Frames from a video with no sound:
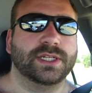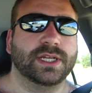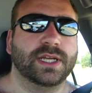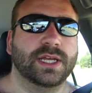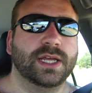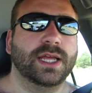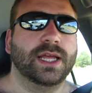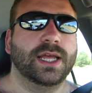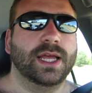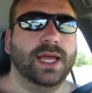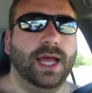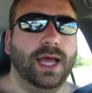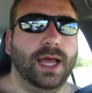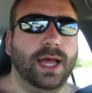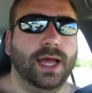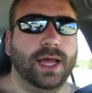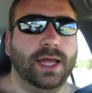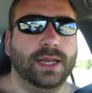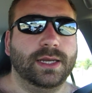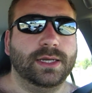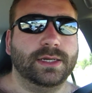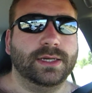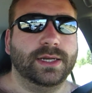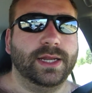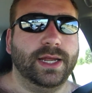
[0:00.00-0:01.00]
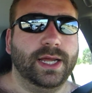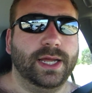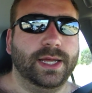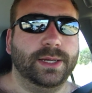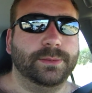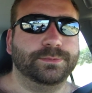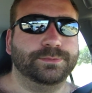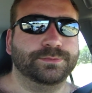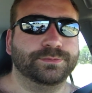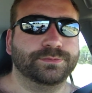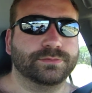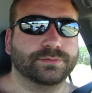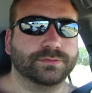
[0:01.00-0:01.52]
And
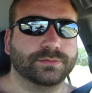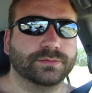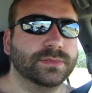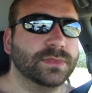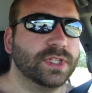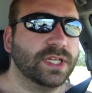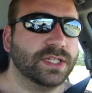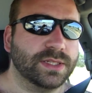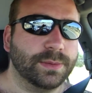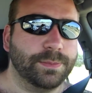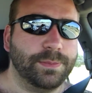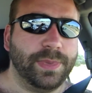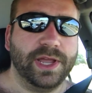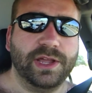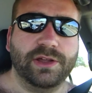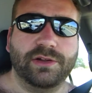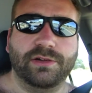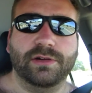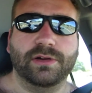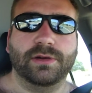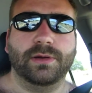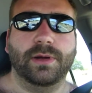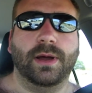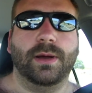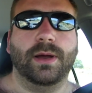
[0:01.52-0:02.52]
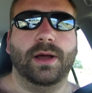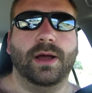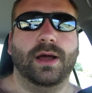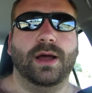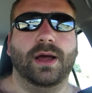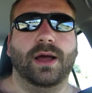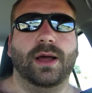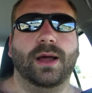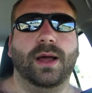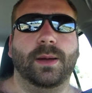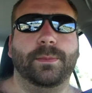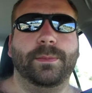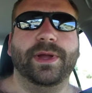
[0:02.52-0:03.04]
there's a
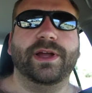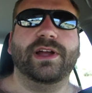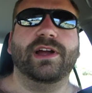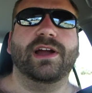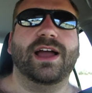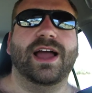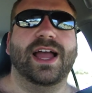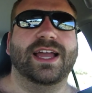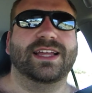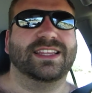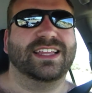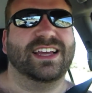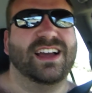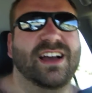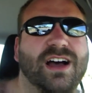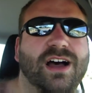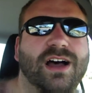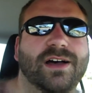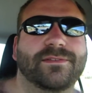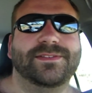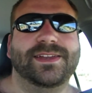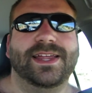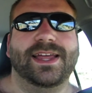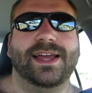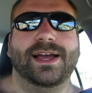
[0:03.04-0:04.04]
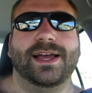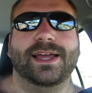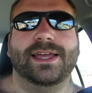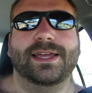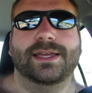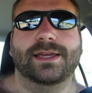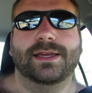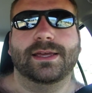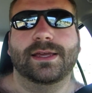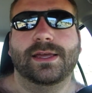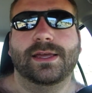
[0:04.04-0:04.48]
bigger hike, like a half-day hike.